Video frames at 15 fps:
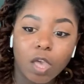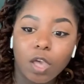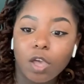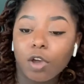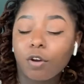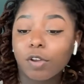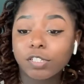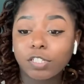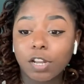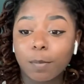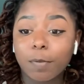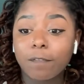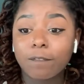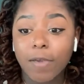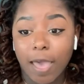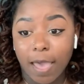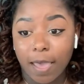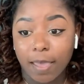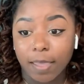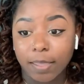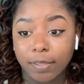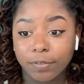Question number
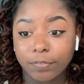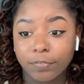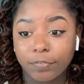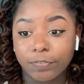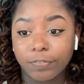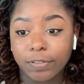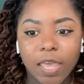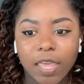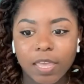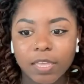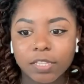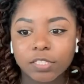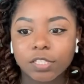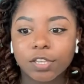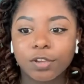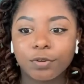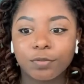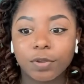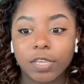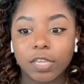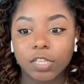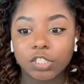5. Is
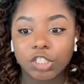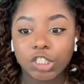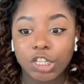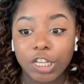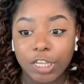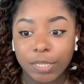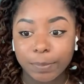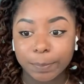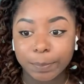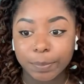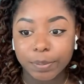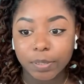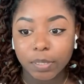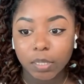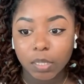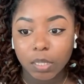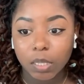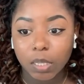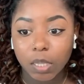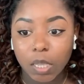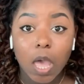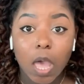Korea cheap?
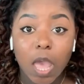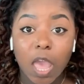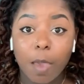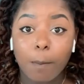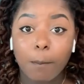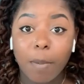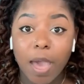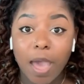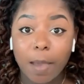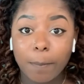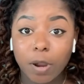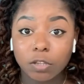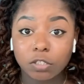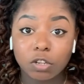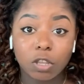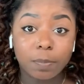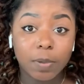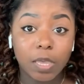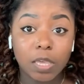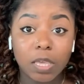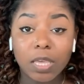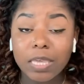In my personal
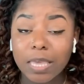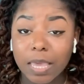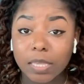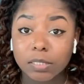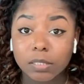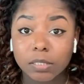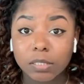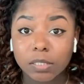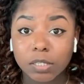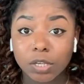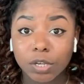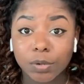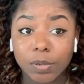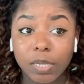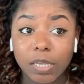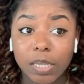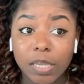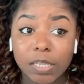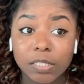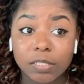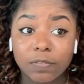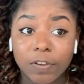opinion, yes. Korea
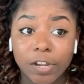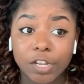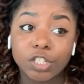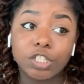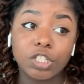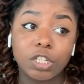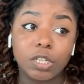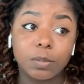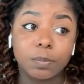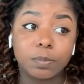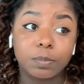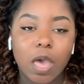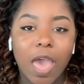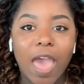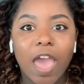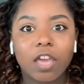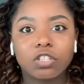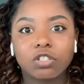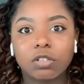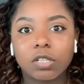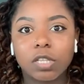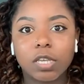is very cheap.
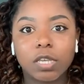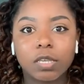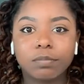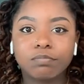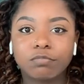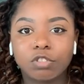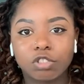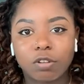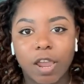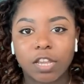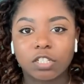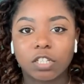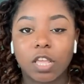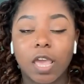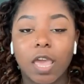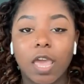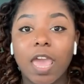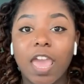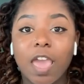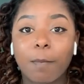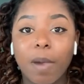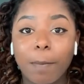Actually, scratch that.
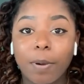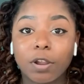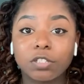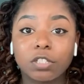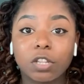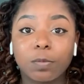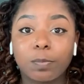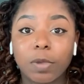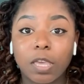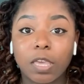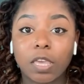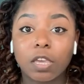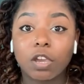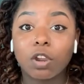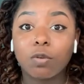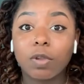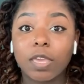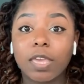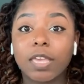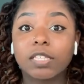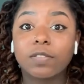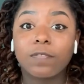In my personal opinion, Korea
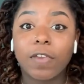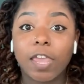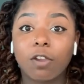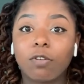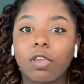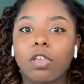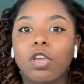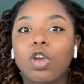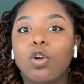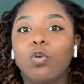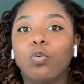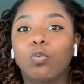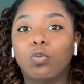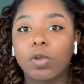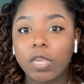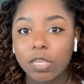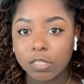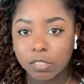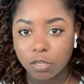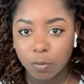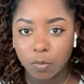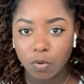is very
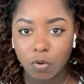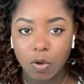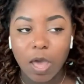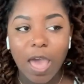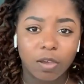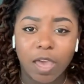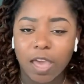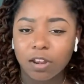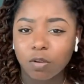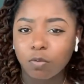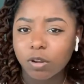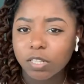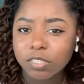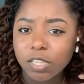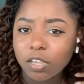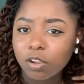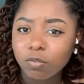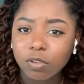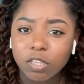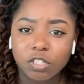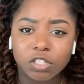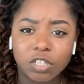reasonable. I don't want to say
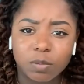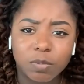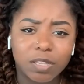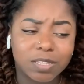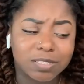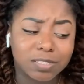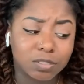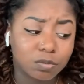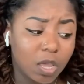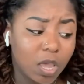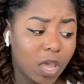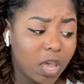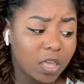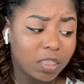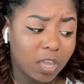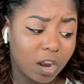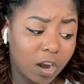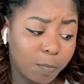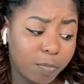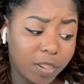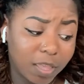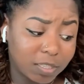Korea is cheap because there are
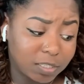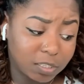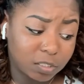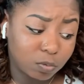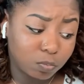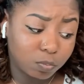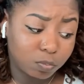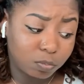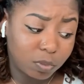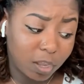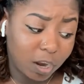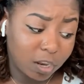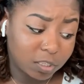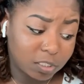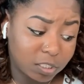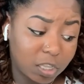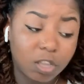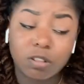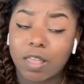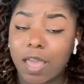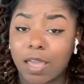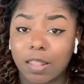places, there is
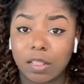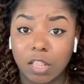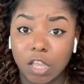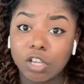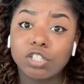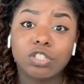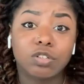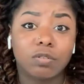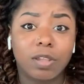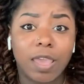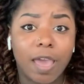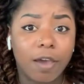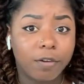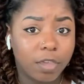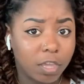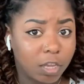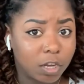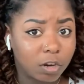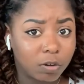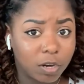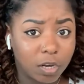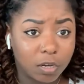still like luxury out
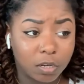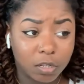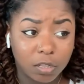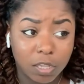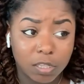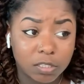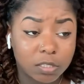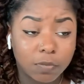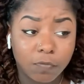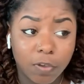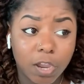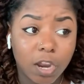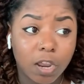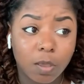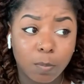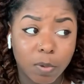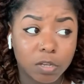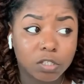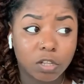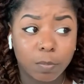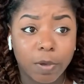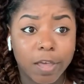here, and it's very much
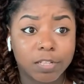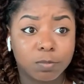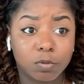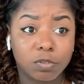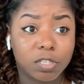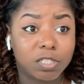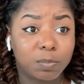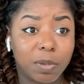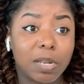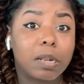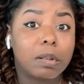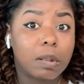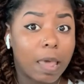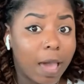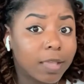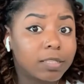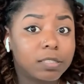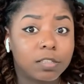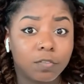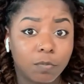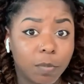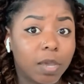so possible to spend lots
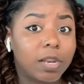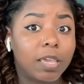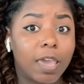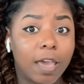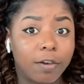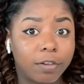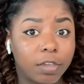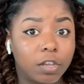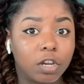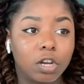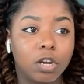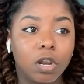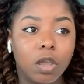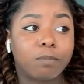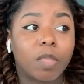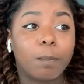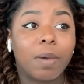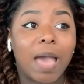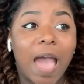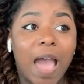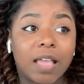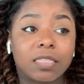of money out here.
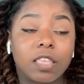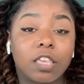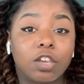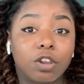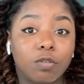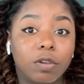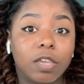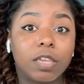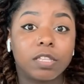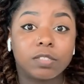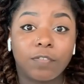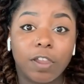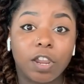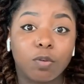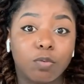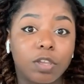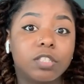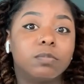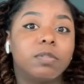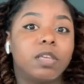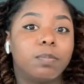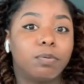But I think Korea is very
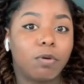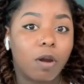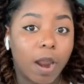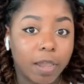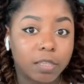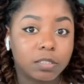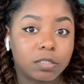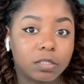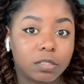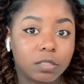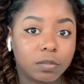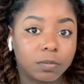reasonably priced.